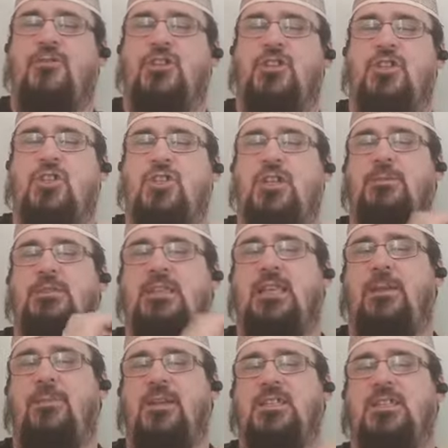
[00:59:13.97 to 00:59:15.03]
fish and chips, if
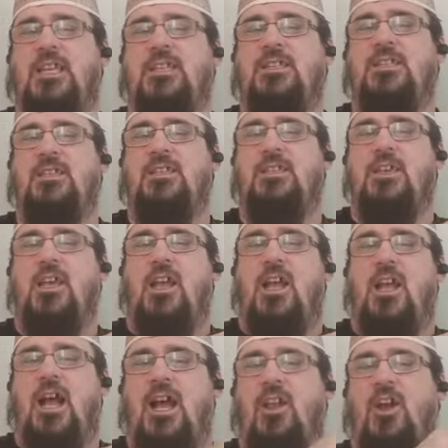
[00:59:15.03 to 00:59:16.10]
that makes sense.
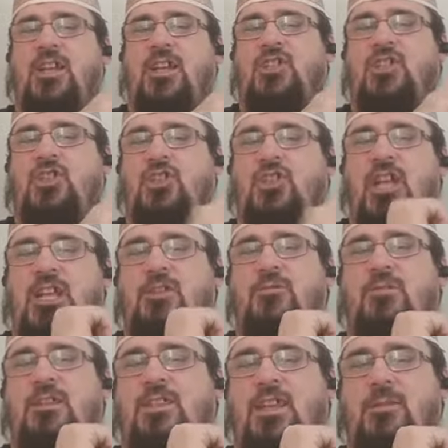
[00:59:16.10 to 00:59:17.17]
And I
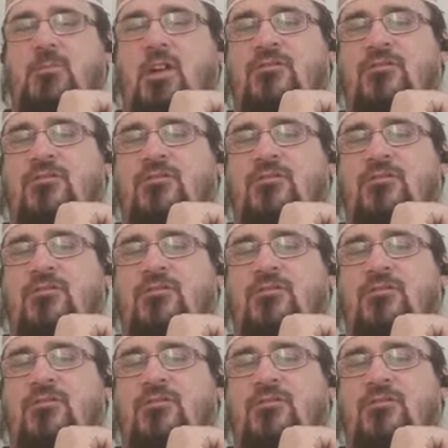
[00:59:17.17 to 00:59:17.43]
genuinely think my